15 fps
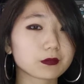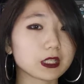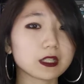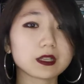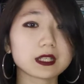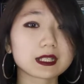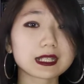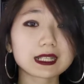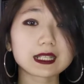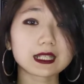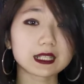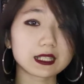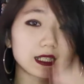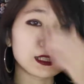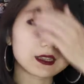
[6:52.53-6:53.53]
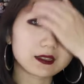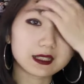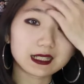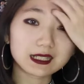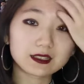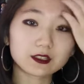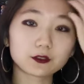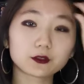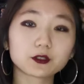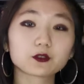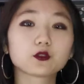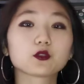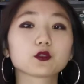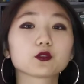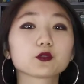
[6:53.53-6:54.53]
let's say at least
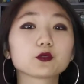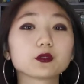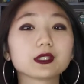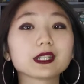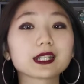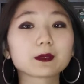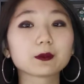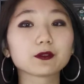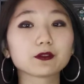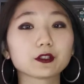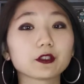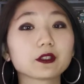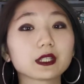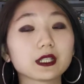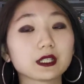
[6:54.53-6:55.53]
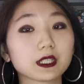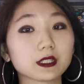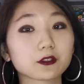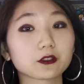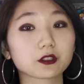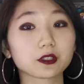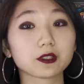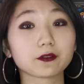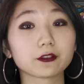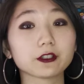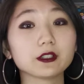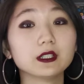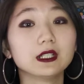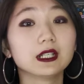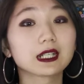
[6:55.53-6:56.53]
around 2 weeks before you can get your
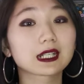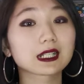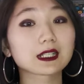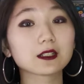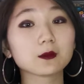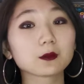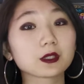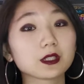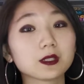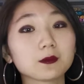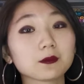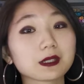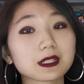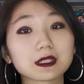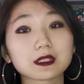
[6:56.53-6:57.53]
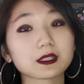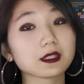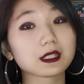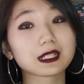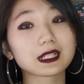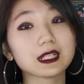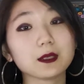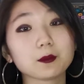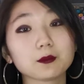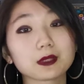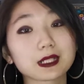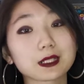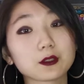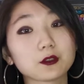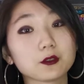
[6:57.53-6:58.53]
delivery. Sometimes delays
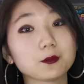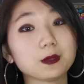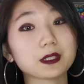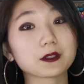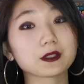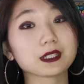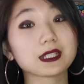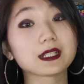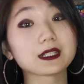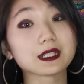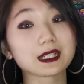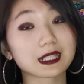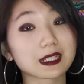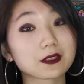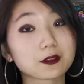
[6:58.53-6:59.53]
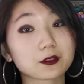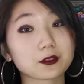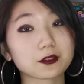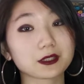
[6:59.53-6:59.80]
happen, so better take this into